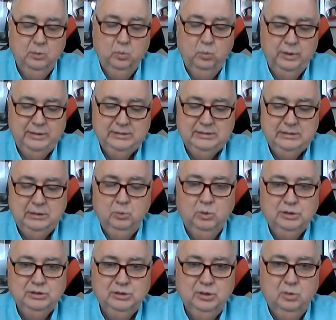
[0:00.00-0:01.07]
We see
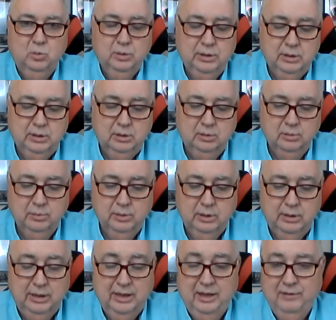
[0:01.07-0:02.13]
what's going on
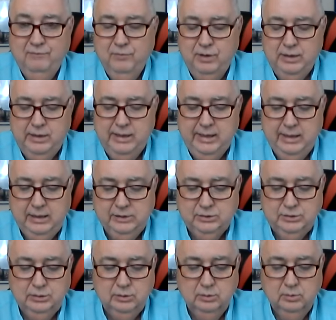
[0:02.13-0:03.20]
every day,
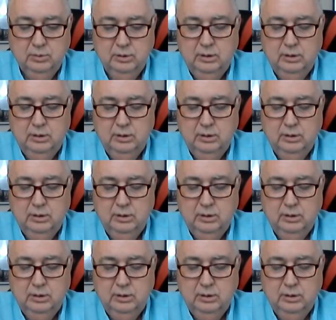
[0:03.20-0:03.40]
so